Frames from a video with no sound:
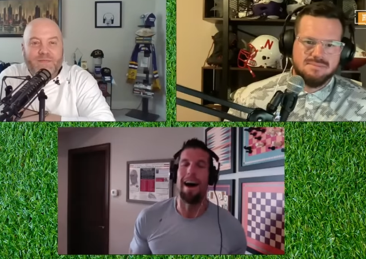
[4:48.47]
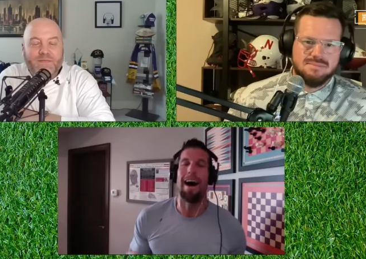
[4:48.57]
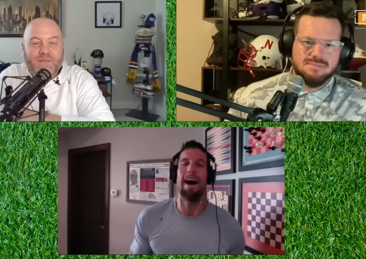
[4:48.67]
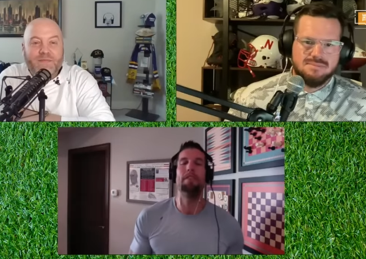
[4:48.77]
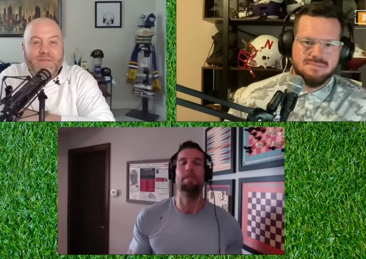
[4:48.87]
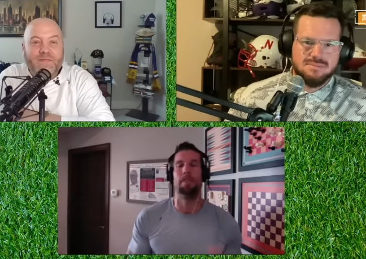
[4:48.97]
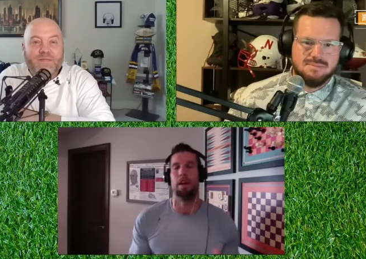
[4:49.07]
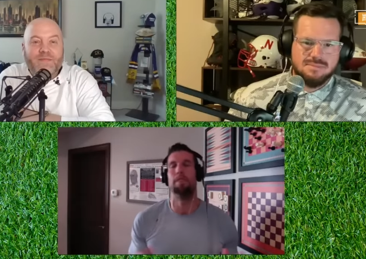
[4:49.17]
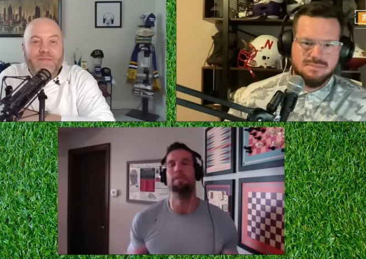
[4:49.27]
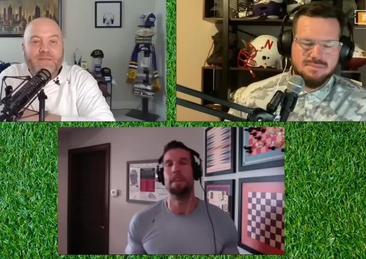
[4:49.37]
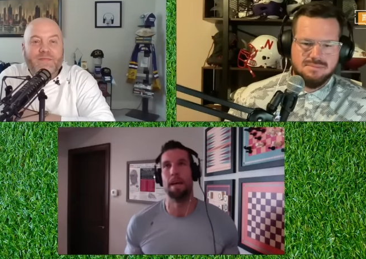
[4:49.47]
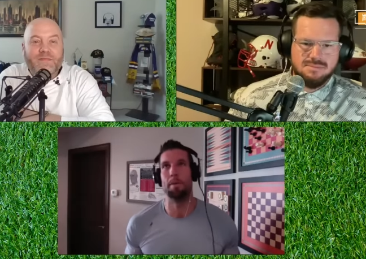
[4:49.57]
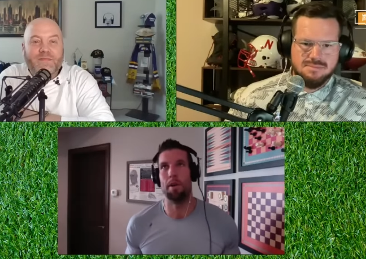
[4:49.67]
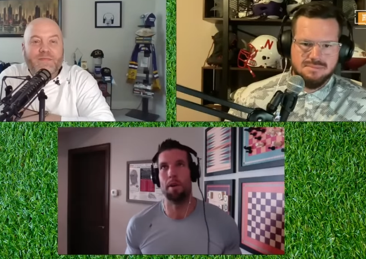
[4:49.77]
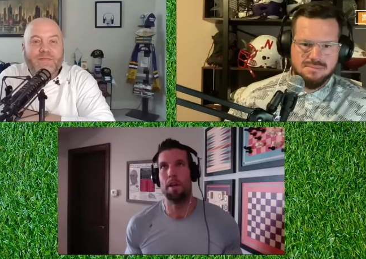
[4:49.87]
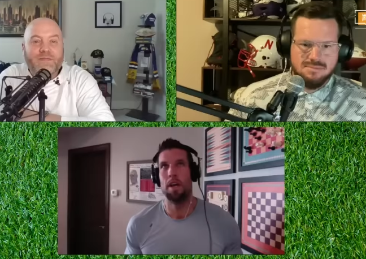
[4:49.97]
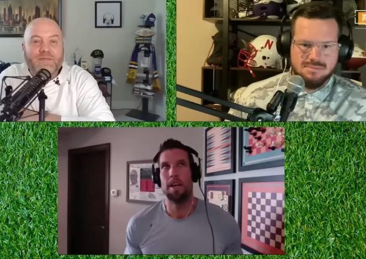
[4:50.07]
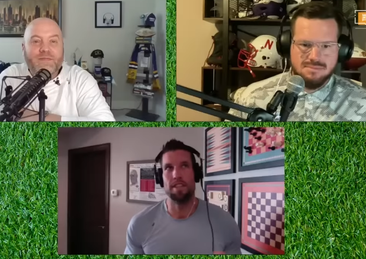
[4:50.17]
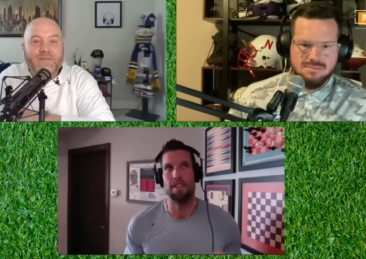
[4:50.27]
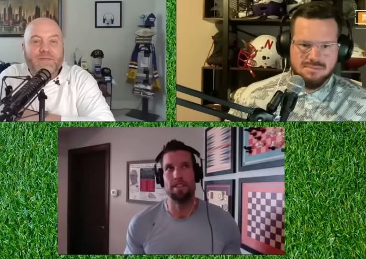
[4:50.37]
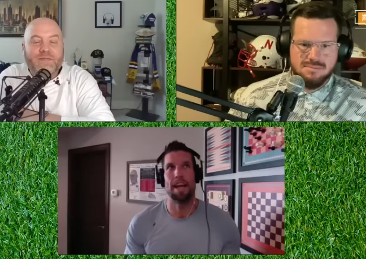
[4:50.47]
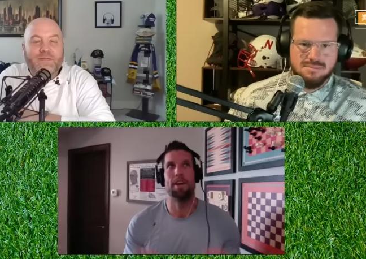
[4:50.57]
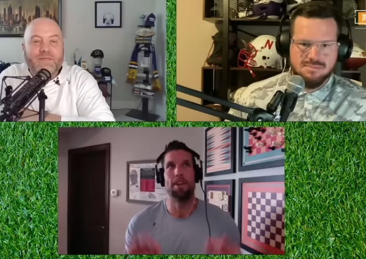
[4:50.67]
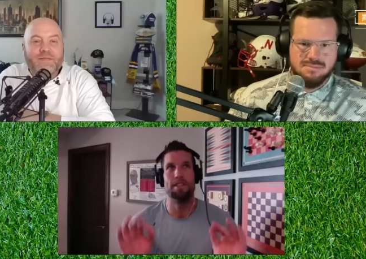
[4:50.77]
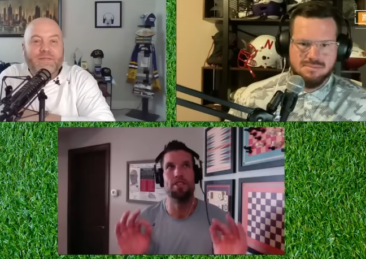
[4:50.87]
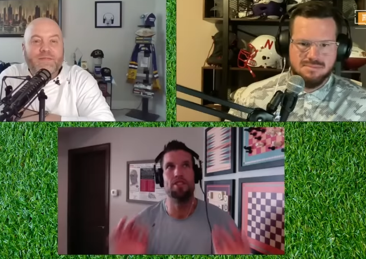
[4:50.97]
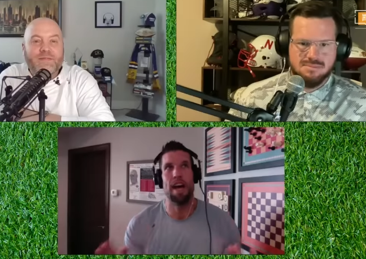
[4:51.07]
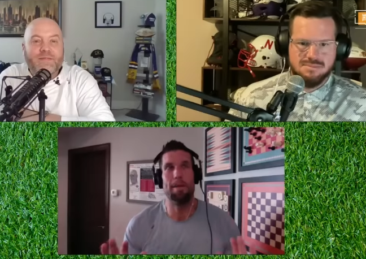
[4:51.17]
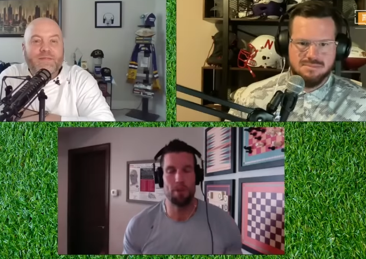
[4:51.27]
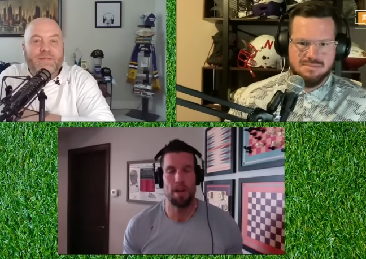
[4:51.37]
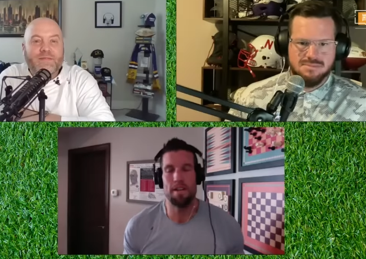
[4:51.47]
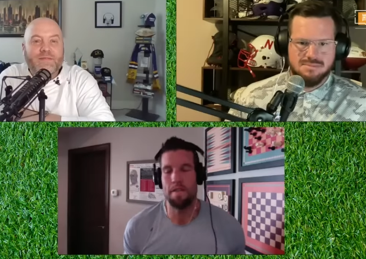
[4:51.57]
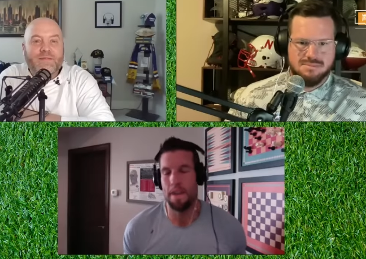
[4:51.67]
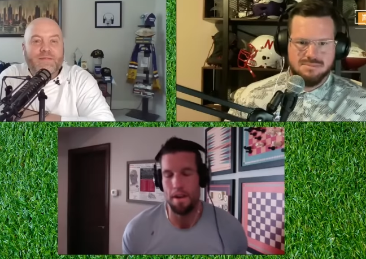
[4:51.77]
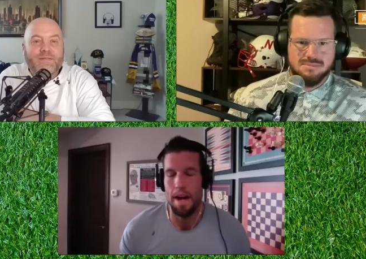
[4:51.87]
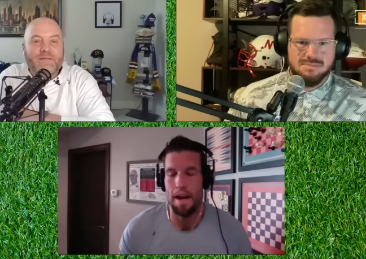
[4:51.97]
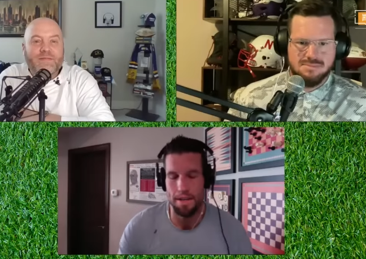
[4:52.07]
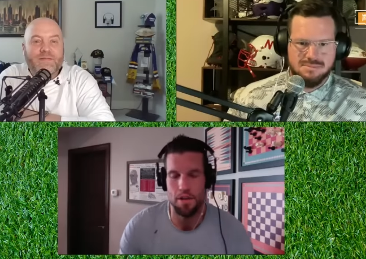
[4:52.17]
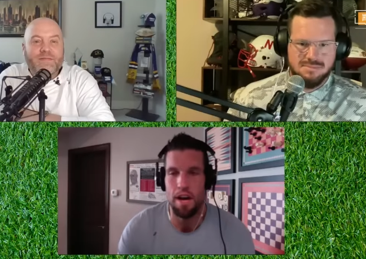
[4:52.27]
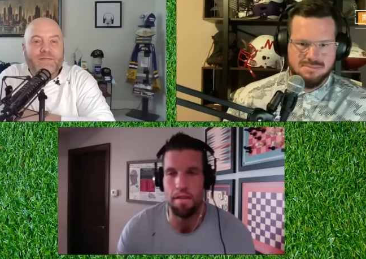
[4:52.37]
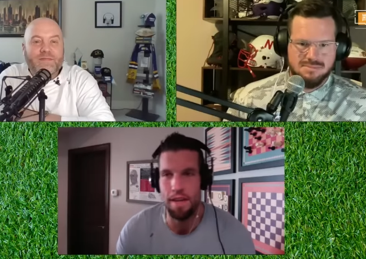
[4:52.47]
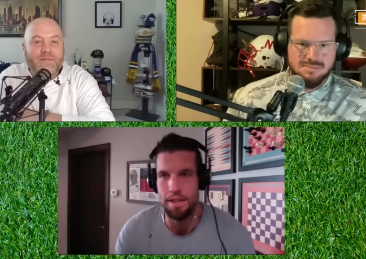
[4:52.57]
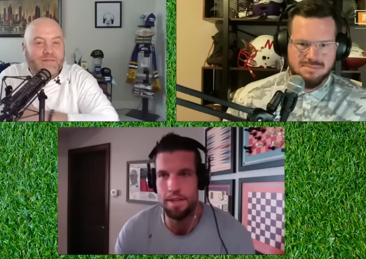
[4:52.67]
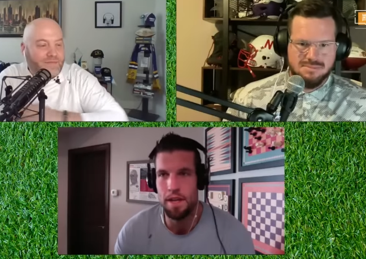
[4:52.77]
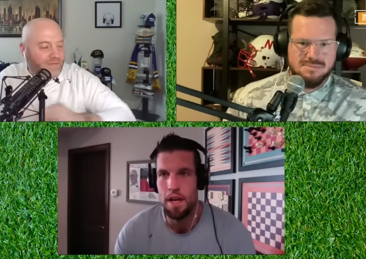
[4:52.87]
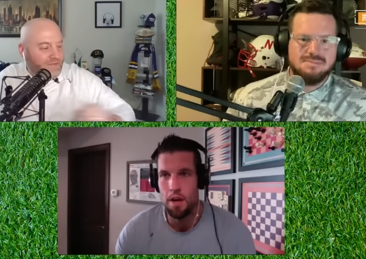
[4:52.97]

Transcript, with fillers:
Speaker 1: I've loved Daboll since I could stop trying to figure out his offense.